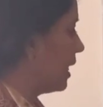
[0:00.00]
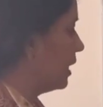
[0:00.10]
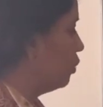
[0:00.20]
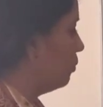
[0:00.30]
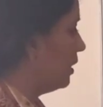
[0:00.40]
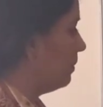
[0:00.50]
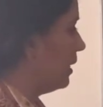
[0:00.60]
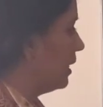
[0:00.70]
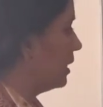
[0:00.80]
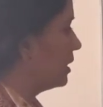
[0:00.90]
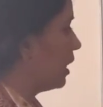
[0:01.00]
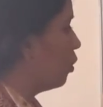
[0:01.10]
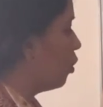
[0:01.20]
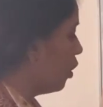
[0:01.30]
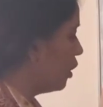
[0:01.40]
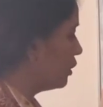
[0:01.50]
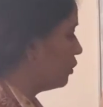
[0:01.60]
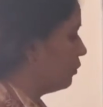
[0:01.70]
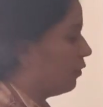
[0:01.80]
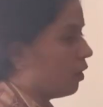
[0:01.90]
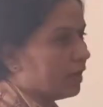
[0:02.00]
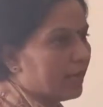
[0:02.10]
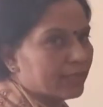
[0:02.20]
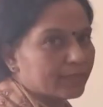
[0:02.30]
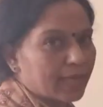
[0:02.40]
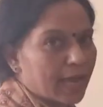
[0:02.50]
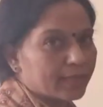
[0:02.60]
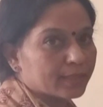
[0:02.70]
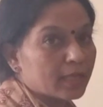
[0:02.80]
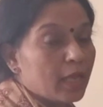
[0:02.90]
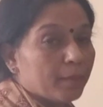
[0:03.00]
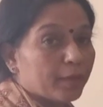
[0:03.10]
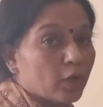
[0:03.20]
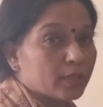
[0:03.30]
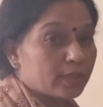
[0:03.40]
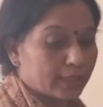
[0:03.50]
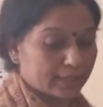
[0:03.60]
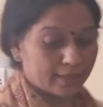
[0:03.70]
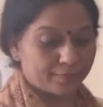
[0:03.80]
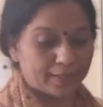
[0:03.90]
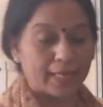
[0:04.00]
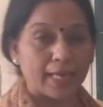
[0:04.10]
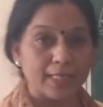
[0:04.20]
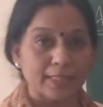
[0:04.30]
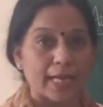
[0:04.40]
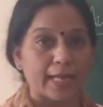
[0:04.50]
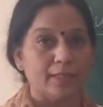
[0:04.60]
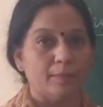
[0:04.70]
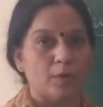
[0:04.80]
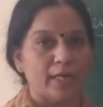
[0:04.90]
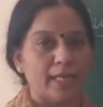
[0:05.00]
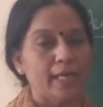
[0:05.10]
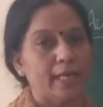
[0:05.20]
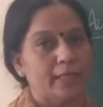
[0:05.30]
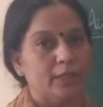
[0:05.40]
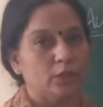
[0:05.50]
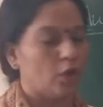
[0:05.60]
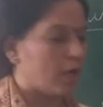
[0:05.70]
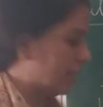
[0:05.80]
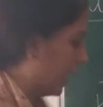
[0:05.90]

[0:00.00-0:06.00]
and human being is a host for Ascaris. Because it is living inside the body, it is called